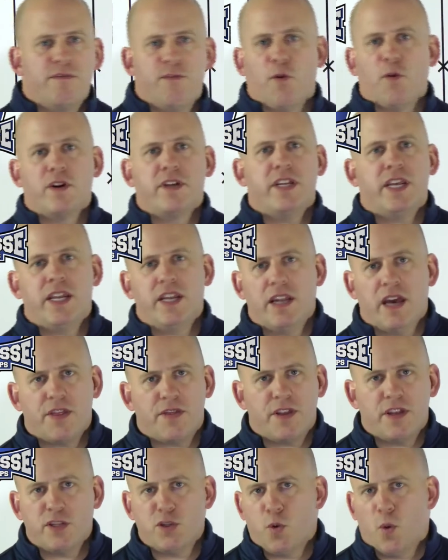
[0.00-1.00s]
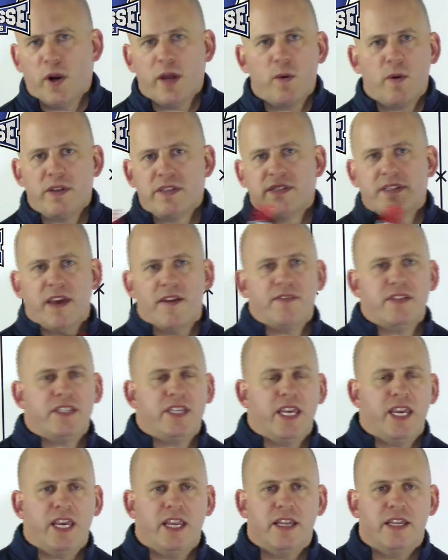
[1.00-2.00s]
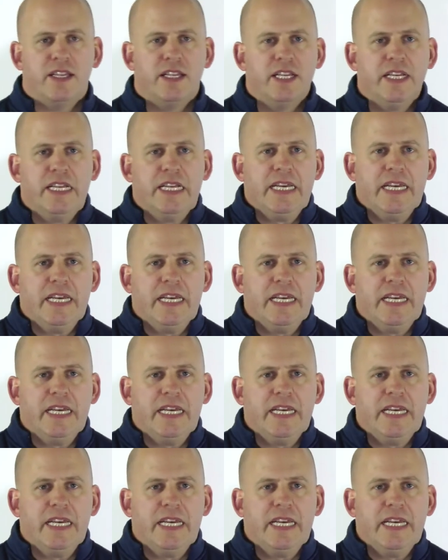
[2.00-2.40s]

14-0, 21-17,